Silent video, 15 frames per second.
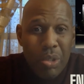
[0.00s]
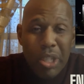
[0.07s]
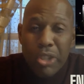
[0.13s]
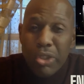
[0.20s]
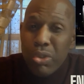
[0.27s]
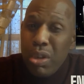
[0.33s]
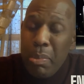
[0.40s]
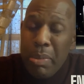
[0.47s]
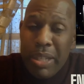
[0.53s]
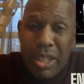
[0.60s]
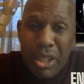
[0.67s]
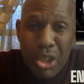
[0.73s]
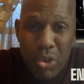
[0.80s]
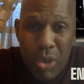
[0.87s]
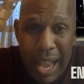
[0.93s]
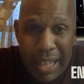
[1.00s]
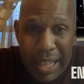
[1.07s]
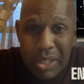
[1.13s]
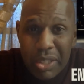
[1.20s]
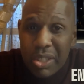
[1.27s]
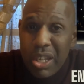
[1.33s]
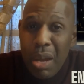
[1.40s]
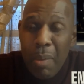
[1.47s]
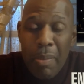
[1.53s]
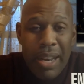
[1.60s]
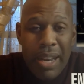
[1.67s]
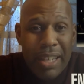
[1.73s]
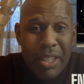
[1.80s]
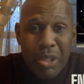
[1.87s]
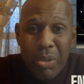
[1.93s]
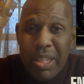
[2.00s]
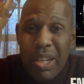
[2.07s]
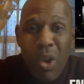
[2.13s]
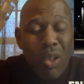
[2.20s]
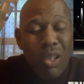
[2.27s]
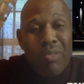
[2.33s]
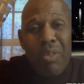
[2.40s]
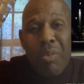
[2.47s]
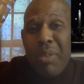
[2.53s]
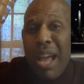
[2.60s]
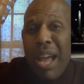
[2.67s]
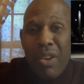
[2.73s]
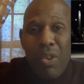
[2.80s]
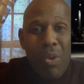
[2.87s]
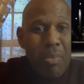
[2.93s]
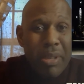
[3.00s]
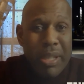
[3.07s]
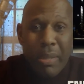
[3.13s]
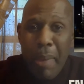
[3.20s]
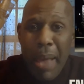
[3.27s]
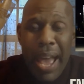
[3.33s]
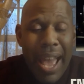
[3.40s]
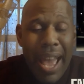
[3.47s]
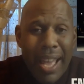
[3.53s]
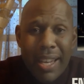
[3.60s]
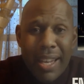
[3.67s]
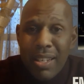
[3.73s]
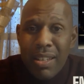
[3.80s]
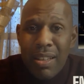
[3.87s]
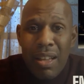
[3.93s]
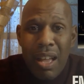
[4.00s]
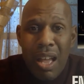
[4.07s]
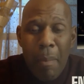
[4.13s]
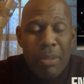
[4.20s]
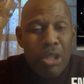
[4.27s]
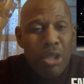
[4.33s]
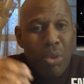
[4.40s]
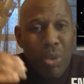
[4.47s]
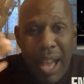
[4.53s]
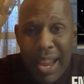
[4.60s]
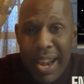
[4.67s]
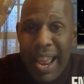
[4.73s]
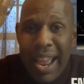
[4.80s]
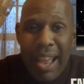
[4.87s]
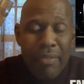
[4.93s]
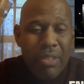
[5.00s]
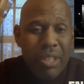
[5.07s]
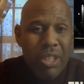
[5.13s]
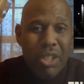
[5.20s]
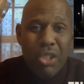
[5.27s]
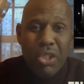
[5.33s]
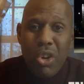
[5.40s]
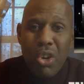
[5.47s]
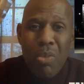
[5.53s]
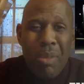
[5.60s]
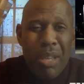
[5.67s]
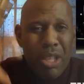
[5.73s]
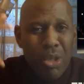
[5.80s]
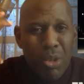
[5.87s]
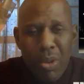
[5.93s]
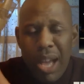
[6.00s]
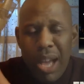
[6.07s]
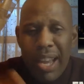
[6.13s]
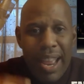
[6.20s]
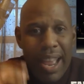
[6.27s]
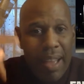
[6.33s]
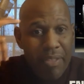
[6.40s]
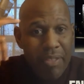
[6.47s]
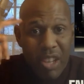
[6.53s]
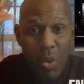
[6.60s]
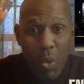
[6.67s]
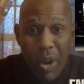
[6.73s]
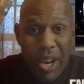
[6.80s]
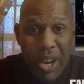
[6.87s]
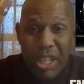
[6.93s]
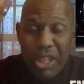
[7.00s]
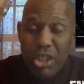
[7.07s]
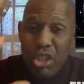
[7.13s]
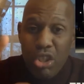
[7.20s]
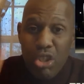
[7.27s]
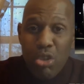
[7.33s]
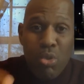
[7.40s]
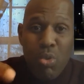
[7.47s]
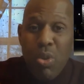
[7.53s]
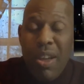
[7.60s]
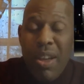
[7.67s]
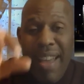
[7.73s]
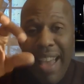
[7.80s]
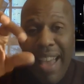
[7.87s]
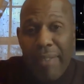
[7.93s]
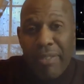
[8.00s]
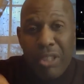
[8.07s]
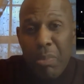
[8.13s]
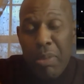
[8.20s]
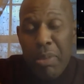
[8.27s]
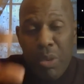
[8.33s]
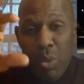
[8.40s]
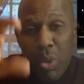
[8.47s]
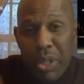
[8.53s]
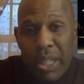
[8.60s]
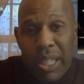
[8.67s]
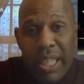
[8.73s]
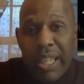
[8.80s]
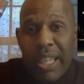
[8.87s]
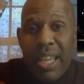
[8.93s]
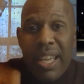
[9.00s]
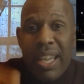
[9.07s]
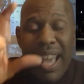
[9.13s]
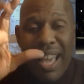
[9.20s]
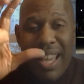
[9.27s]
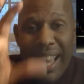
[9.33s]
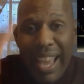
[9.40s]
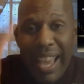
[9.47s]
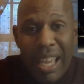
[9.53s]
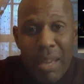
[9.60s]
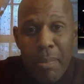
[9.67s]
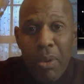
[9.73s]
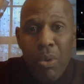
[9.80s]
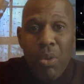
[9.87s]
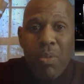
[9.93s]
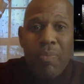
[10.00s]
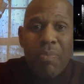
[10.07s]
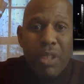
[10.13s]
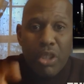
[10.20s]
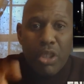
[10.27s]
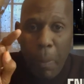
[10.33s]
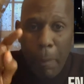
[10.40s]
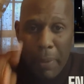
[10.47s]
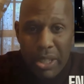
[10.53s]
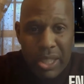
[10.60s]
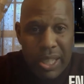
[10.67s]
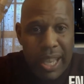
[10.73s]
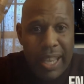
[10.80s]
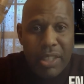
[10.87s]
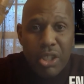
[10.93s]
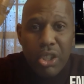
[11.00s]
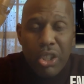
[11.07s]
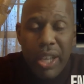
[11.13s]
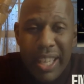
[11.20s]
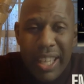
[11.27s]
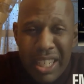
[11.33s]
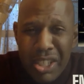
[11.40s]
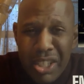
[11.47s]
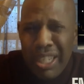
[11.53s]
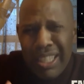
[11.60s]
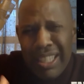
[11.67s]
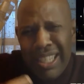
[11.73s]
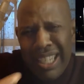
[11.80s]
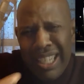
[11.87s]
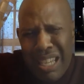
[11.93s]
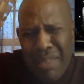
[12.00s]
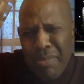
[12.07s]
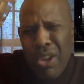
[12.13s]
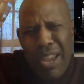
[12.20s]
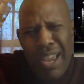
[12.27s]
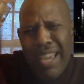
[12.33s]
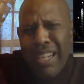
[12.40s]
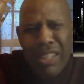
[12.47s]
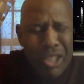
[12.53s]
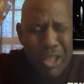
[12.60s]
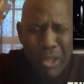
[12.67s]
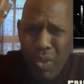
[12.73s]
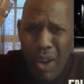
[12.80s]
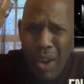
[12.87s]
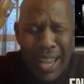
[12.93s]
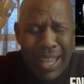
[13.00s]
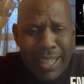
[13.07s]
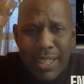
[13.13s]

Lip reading: There's going to be distractions coming at you, and all of them not going to be bad. But you got to have the discernment. You got to have the awareness, and you have to be willing and able to protect your energy, to keep your energy right.